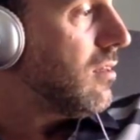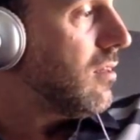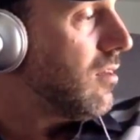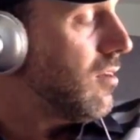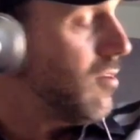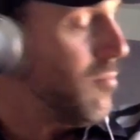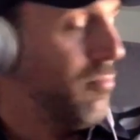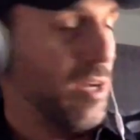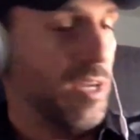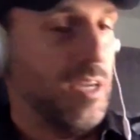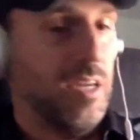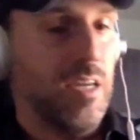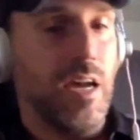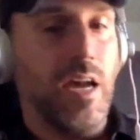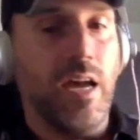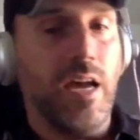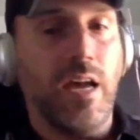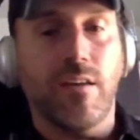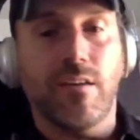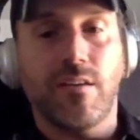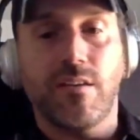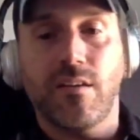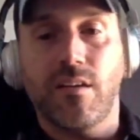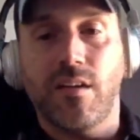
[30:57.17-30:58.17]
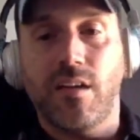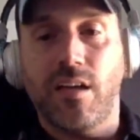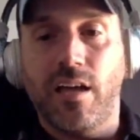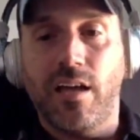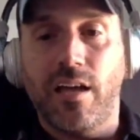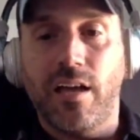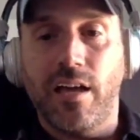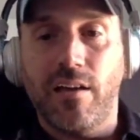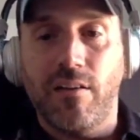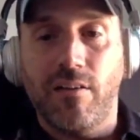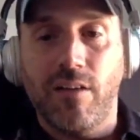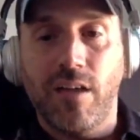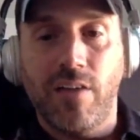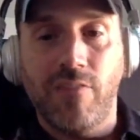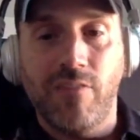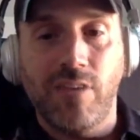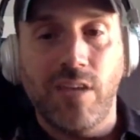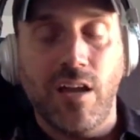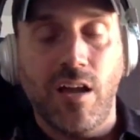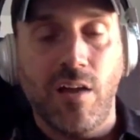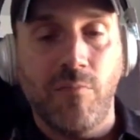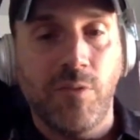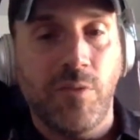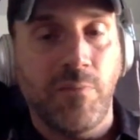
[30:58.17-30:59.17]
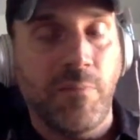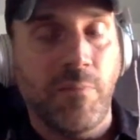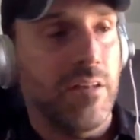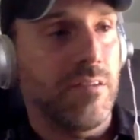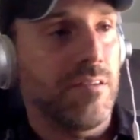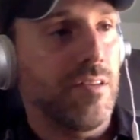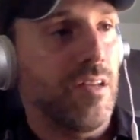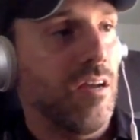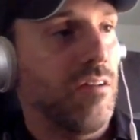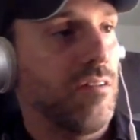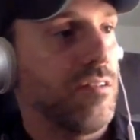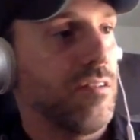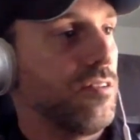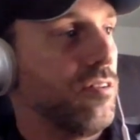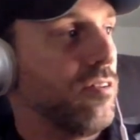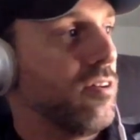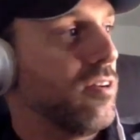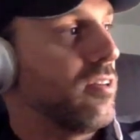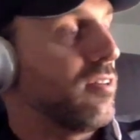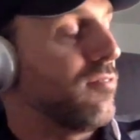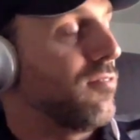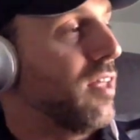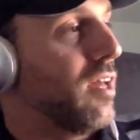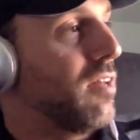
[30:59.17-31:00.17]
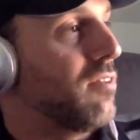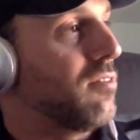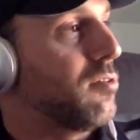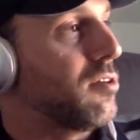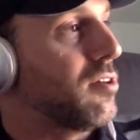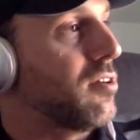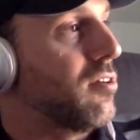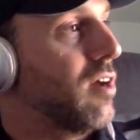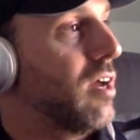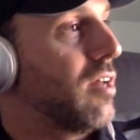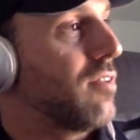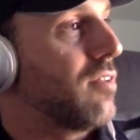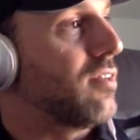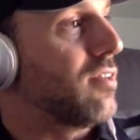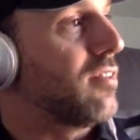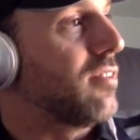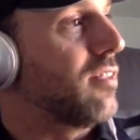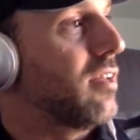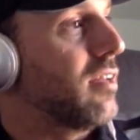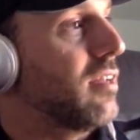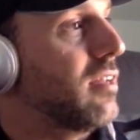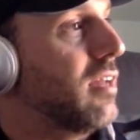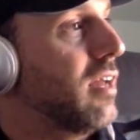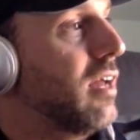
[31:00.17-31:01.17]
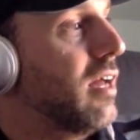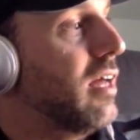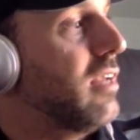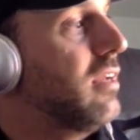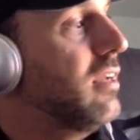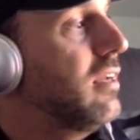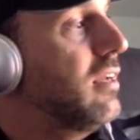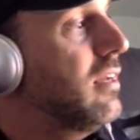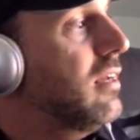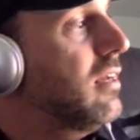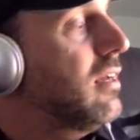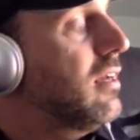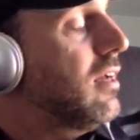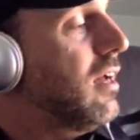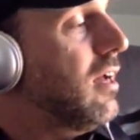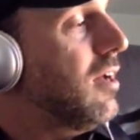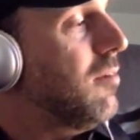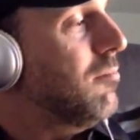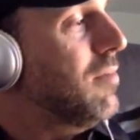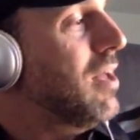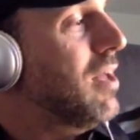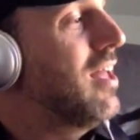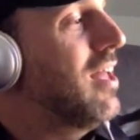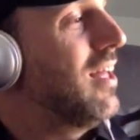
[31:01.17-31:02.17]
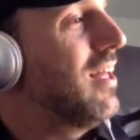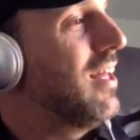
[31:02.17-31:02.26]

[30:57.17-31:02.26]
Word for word: Oh my gosh. Uh, I don't have any HubSpot style stories, if that's what you're asking. Thank God. um,